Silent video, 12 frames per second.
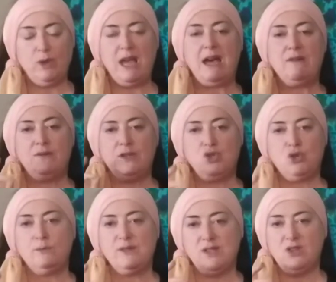We have the
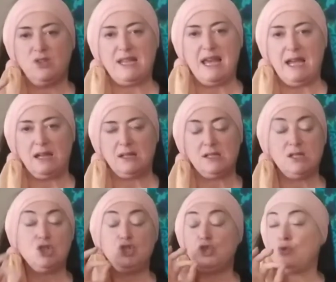dums and the tacks.
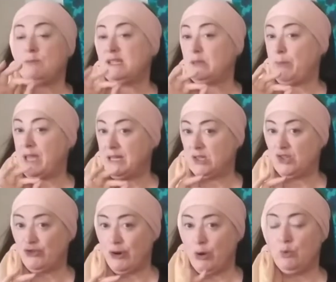The dum is the bass
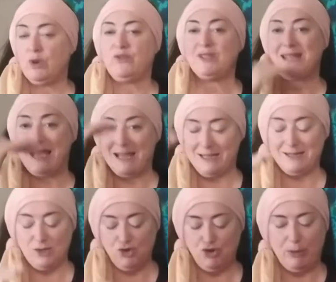stroke, the tack is
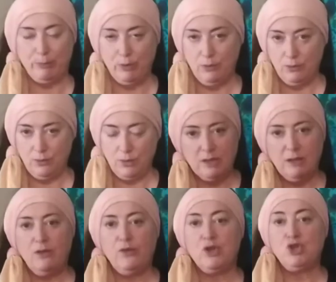the treble.
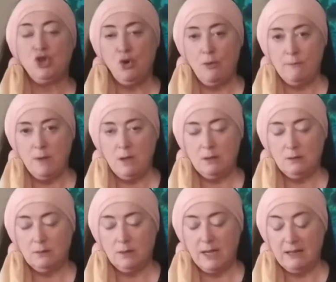The dum
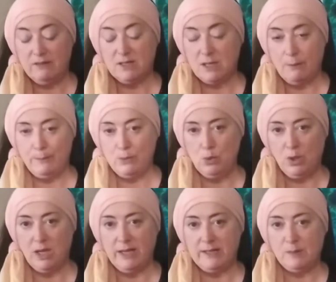in the
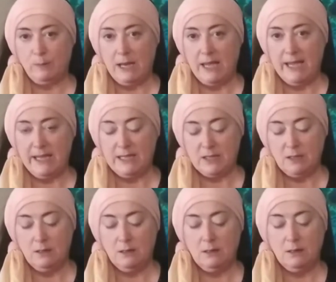darbuka is played
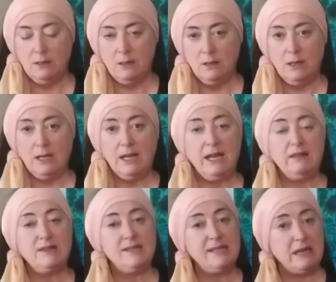in
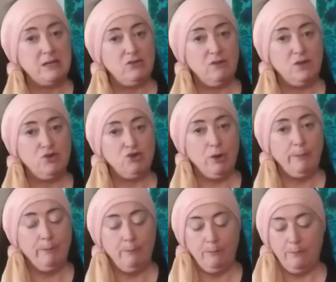the centre of the
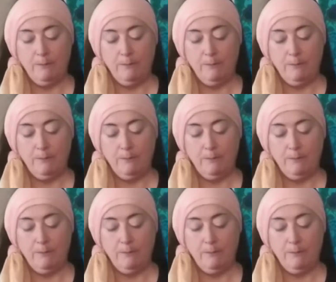drum.